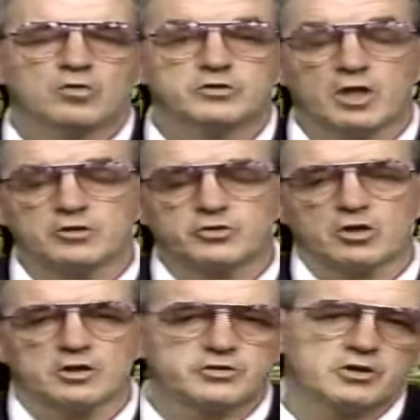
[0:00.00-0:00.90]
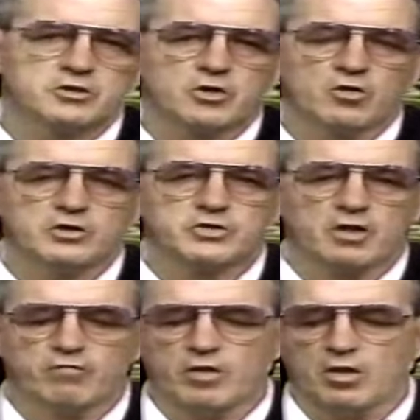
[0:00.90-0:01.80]
results or listen to Tony
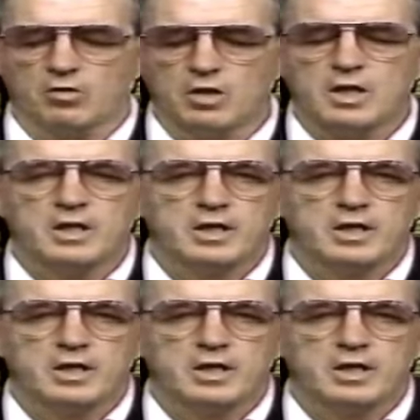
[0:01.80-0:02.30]
Salvero.